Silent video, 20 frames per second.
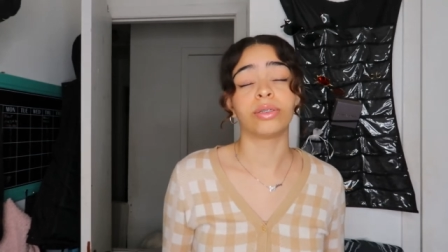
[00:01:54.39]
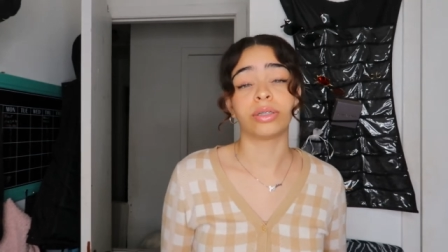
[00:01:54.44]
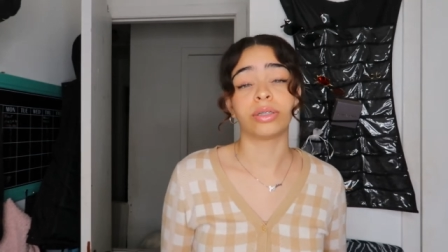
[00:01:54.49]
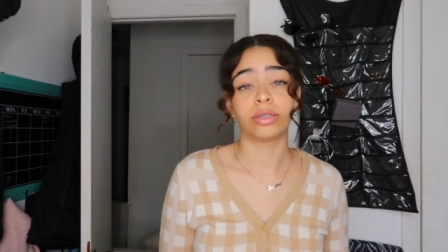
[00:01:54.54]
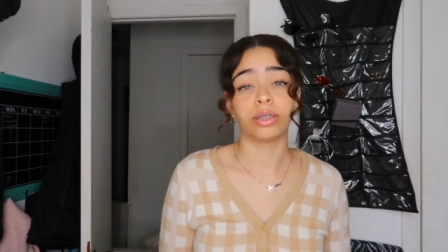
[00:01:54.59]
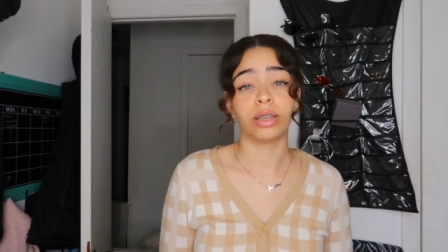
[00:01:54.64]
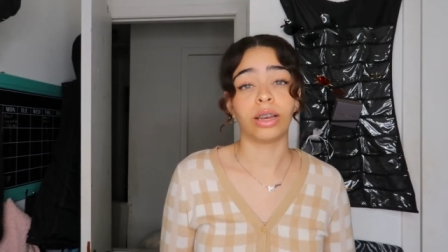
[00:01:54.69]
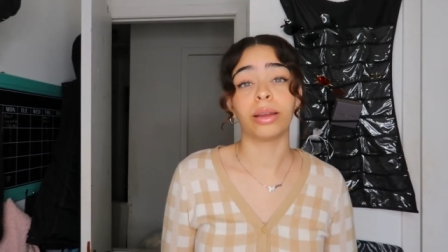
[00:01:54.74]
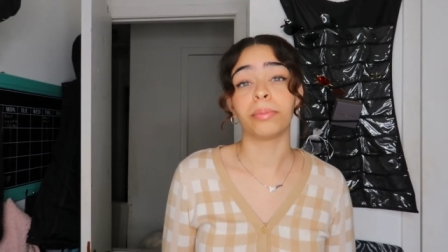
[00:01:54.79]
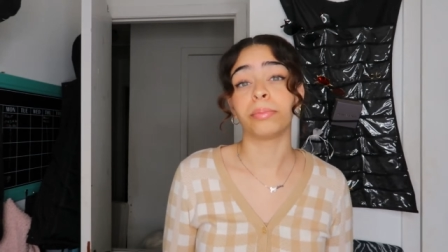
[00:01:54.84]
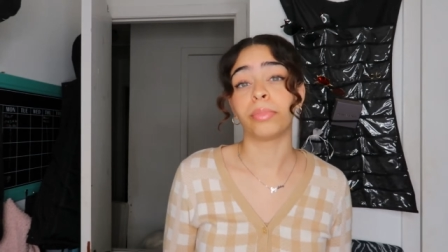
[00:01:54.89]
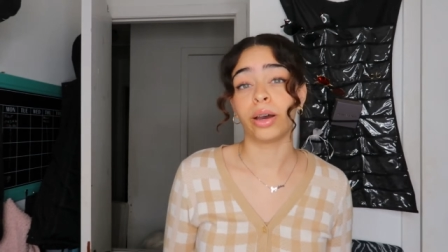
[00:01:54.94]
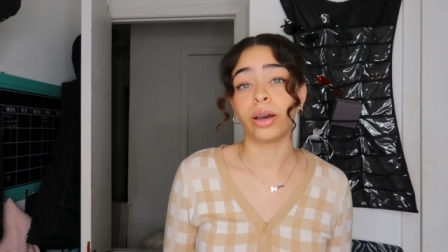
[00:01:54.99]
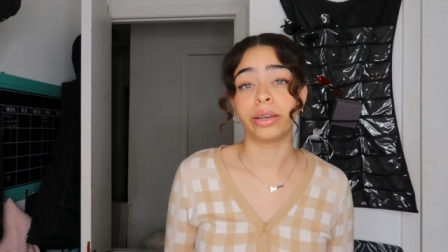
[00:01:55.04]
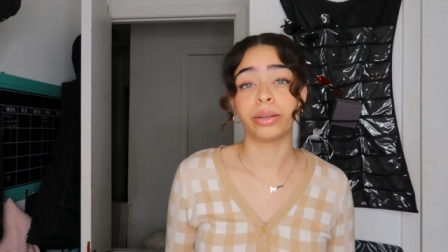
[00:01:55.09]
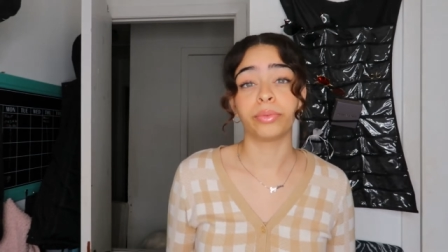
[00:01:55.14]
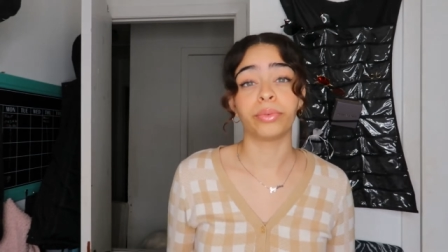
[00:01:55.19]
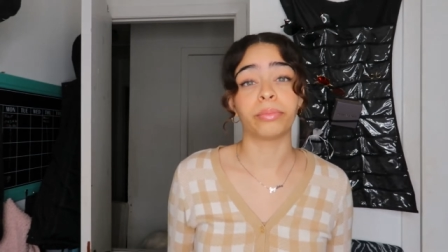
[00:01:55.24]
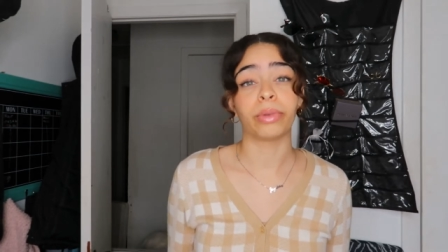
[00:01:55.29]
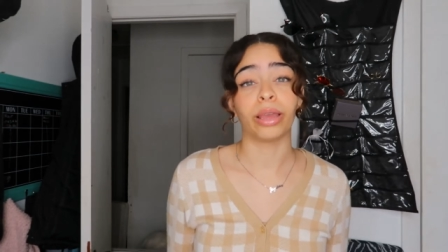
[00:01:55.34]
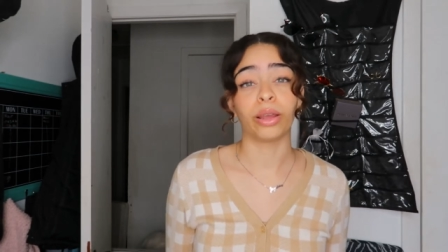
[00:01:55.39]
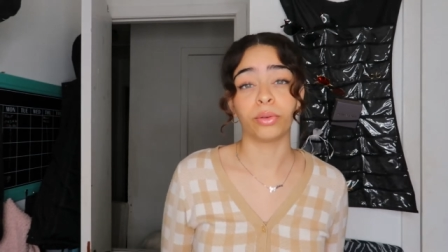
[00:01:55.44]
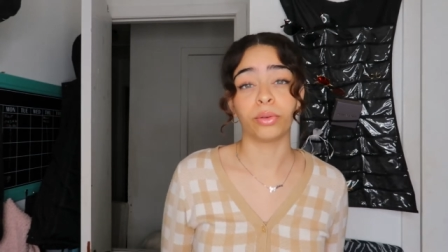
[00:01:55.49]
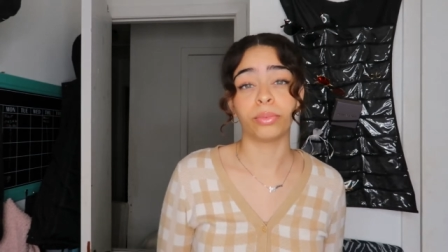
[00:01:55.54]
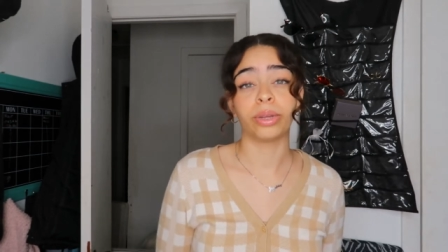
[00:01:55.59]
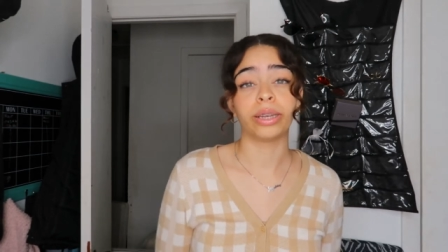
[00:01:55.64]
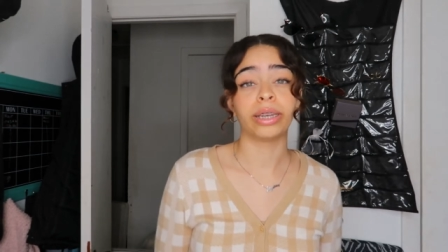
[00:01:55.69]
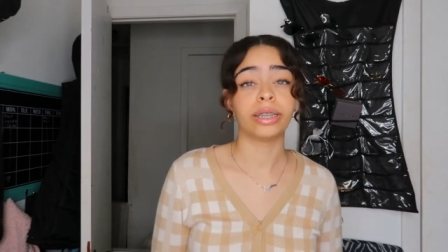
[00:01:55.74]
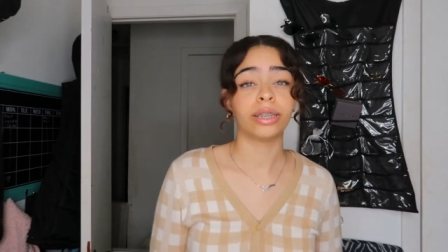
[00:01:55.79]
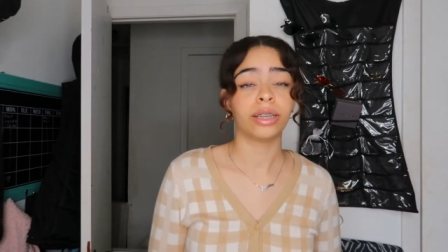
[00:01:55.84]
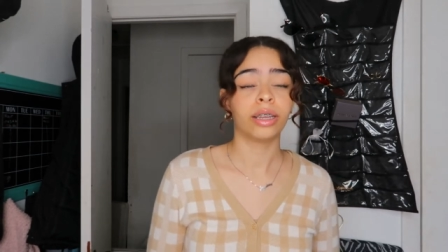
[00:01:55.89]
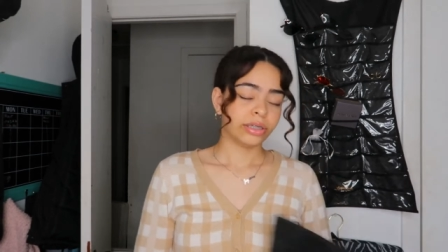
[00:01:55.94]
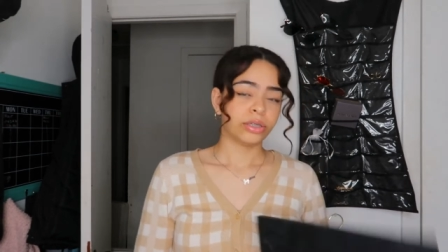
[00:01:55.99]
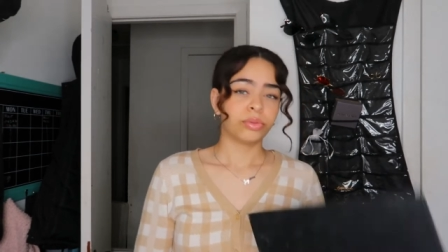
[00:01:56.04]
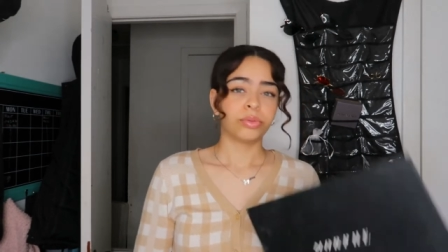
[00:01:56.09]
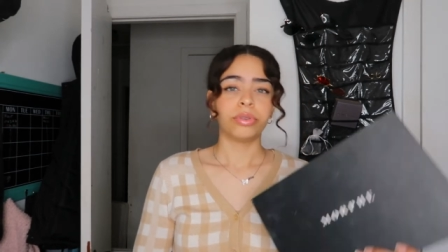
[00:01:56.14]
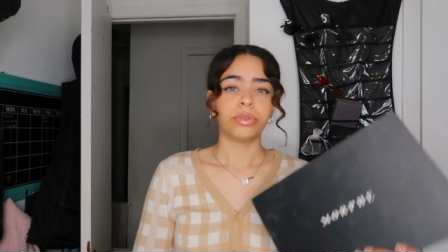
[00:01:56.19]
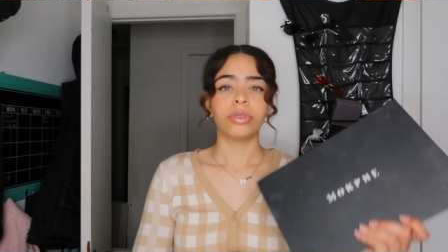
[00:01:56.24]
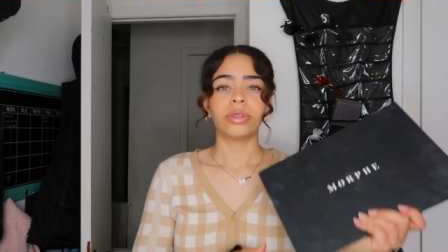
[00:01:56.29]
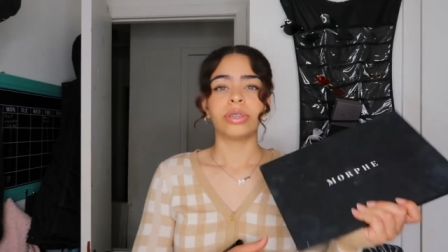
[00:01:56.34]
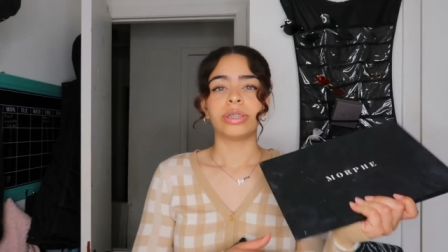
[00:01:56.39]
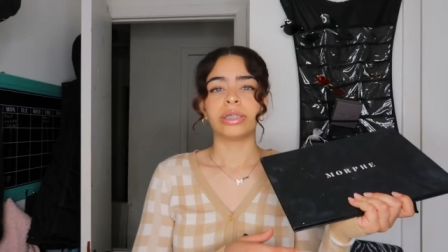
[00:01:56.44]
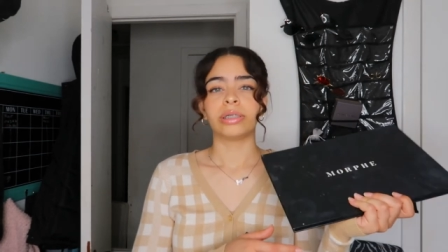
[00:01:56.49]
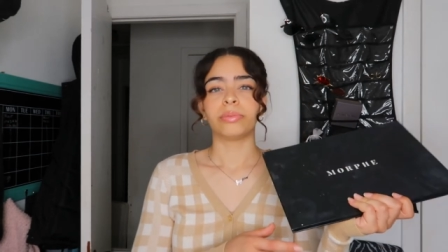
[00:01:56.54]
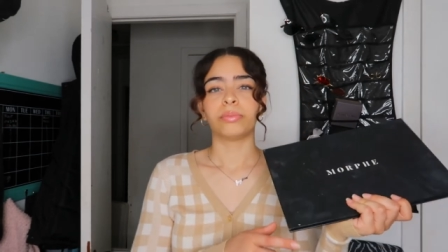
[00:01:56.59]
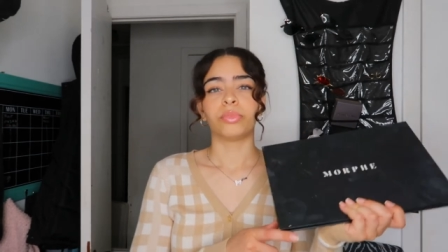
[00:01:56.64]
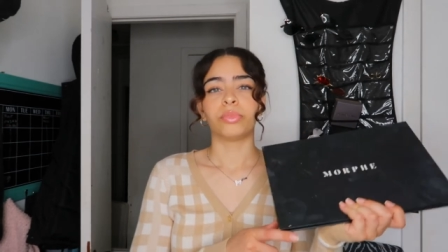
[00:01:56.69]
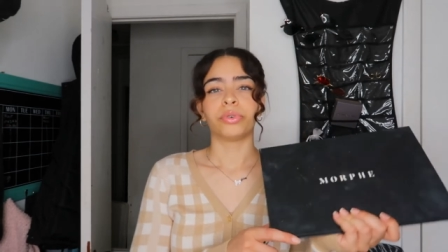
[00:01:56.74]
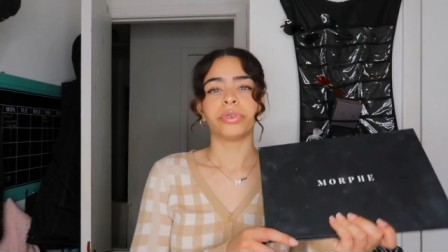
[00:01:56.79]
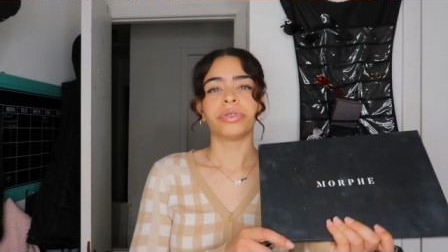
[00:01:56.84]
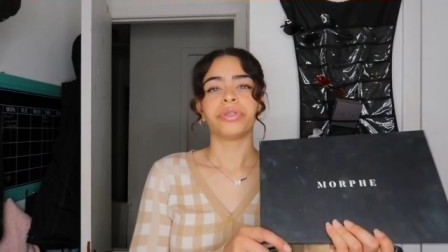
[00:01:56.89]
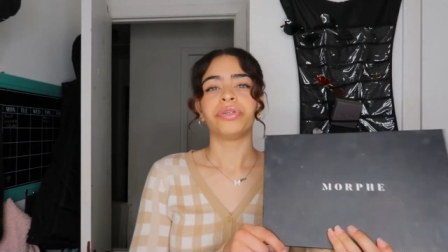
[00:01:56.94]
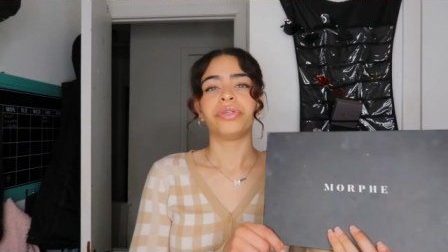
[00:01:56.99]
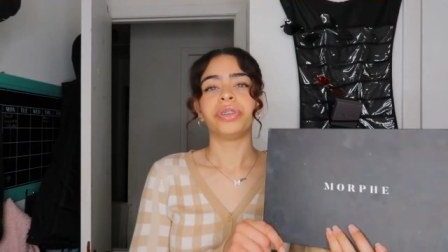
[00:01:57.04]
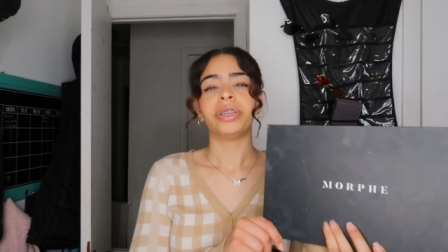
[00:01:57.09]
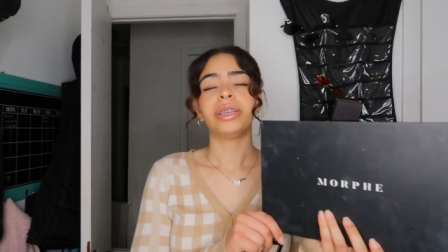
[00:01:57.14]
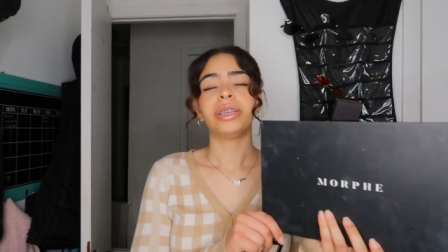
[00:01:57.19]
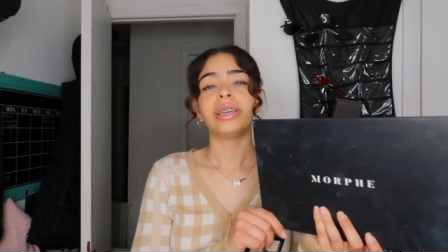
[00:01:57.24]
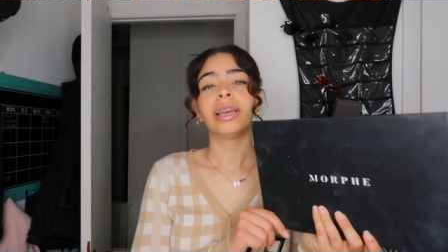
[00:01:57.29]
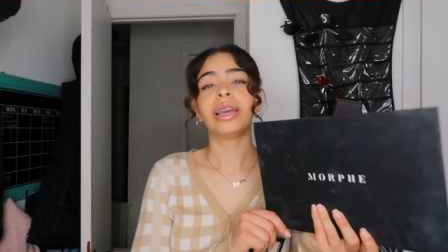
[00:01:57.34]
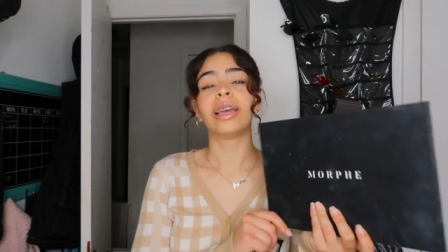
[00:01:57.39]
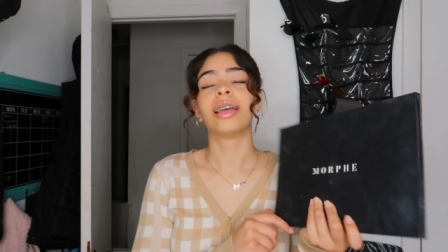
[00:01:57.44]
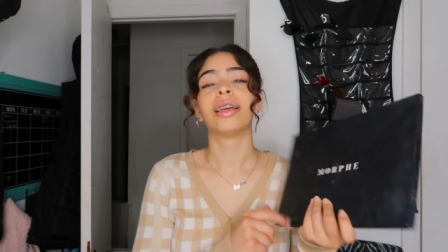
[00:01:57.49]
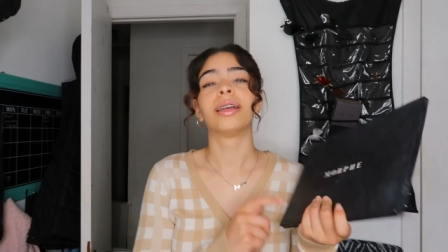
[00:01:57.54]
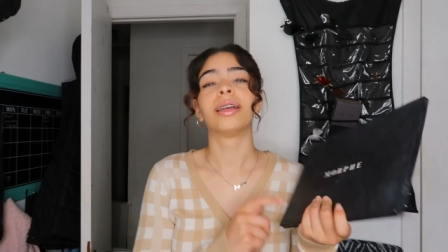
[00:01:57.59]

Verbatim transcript: or I bought it with my own money. This one, this Morphe,